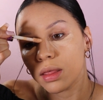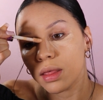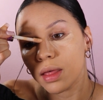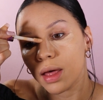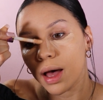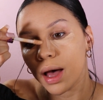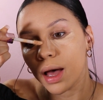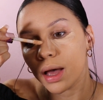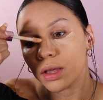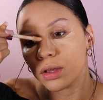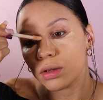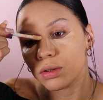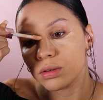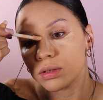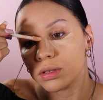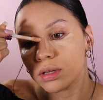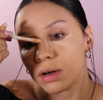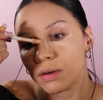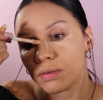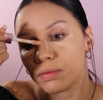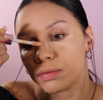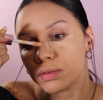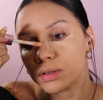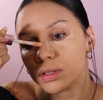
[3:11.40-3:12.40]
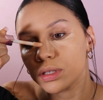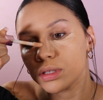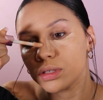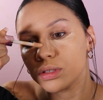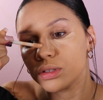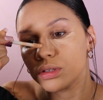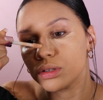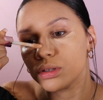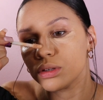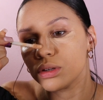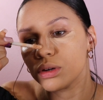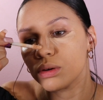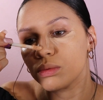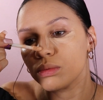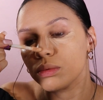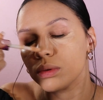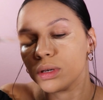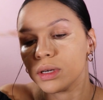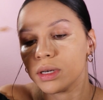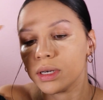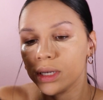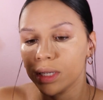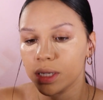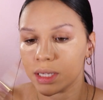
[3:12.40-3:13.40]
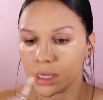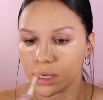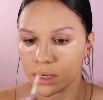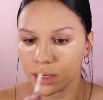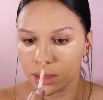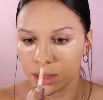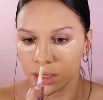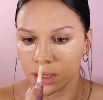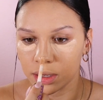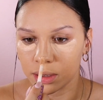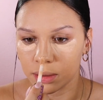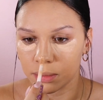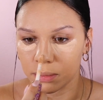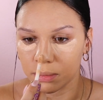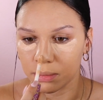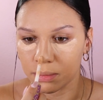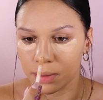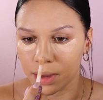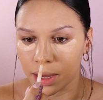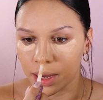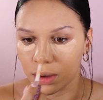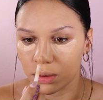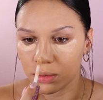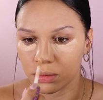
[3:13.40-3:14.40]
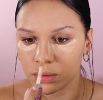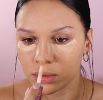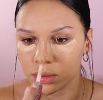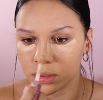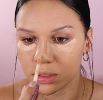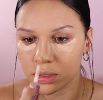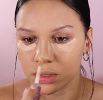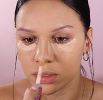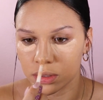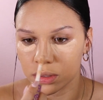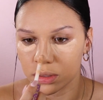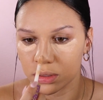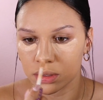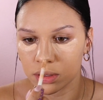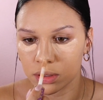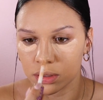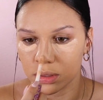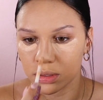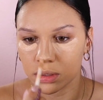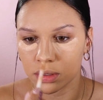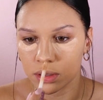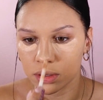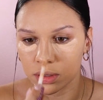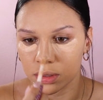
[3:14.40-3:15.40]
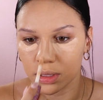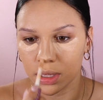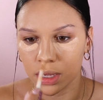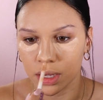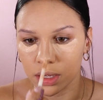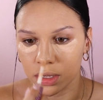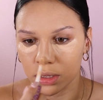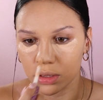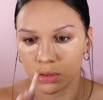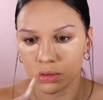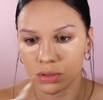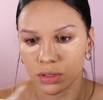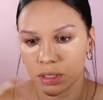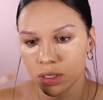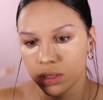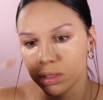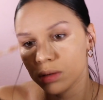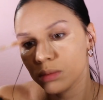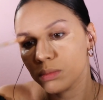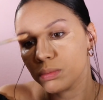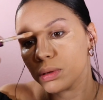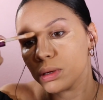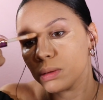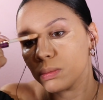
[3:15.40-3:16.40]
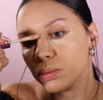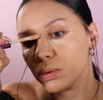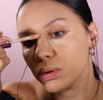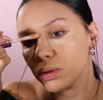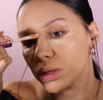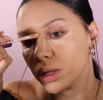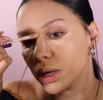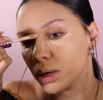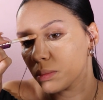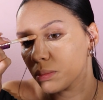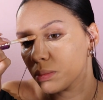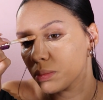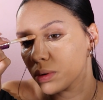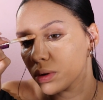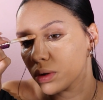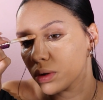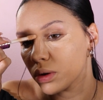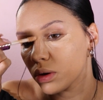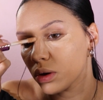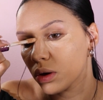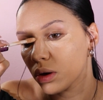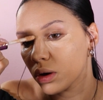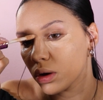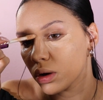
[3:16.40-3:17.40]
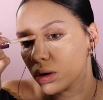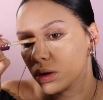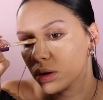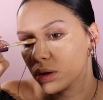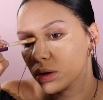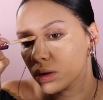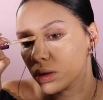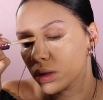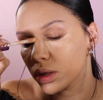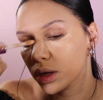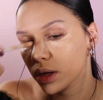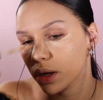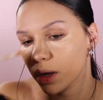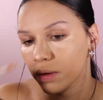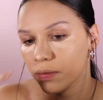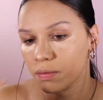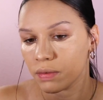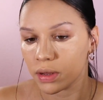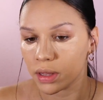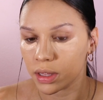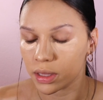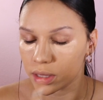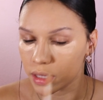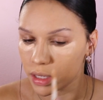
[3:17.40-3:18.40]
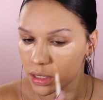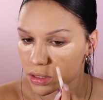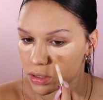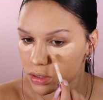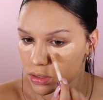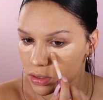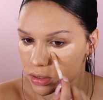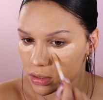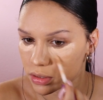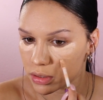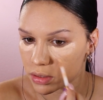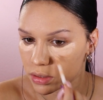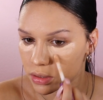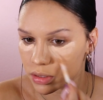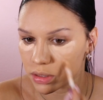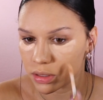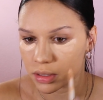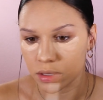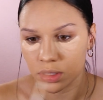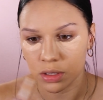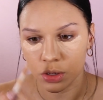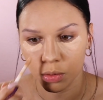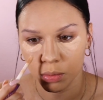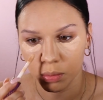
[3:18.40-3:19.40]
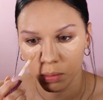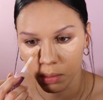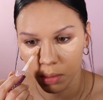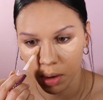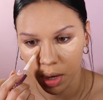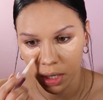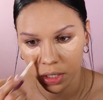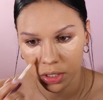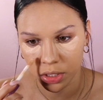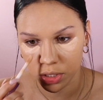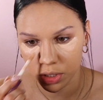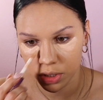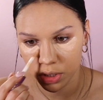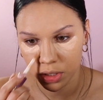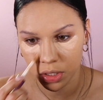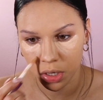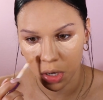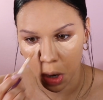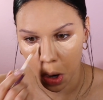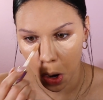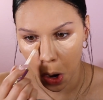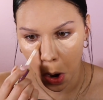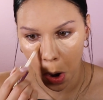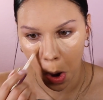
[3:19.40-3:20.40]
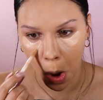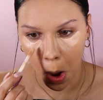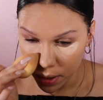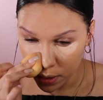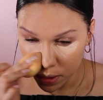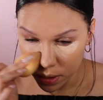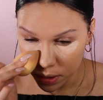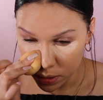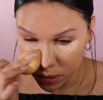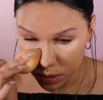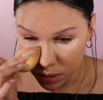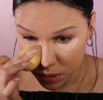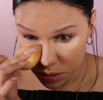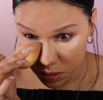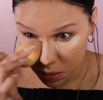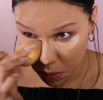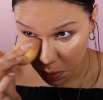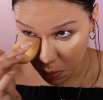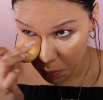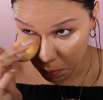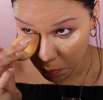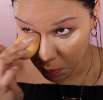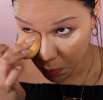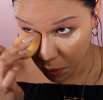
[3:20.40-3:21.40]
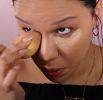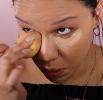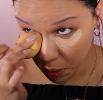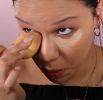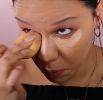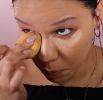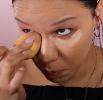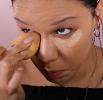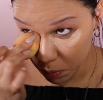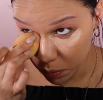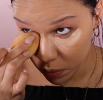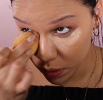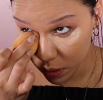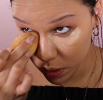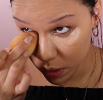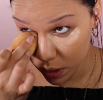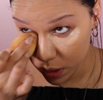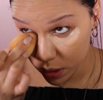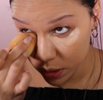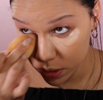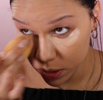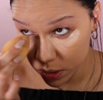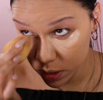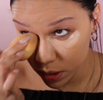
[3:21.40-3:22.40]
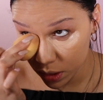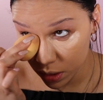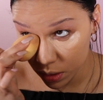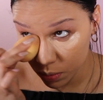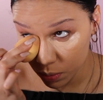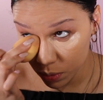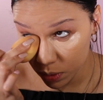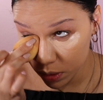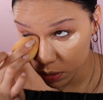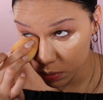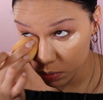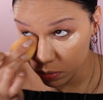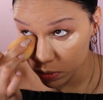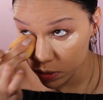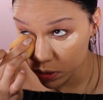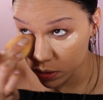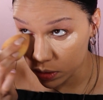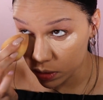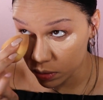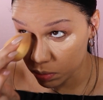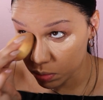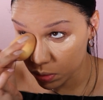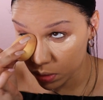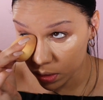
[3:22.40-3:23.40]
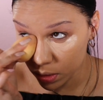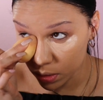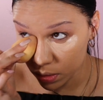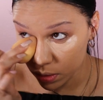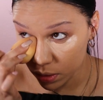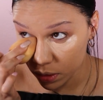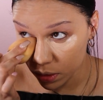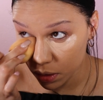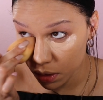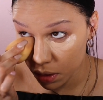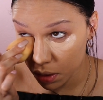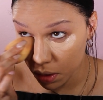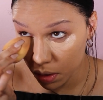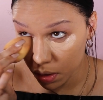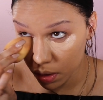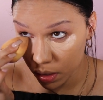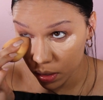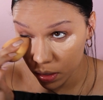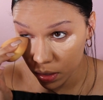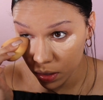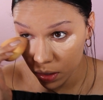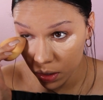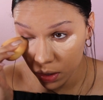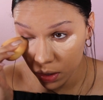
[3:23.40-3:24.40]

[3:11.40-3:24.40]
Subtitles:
that you definitely don't need the amount that you see some people like put on. Like, I feel like that's just, it's a little much. Blend it in with the beauty blender.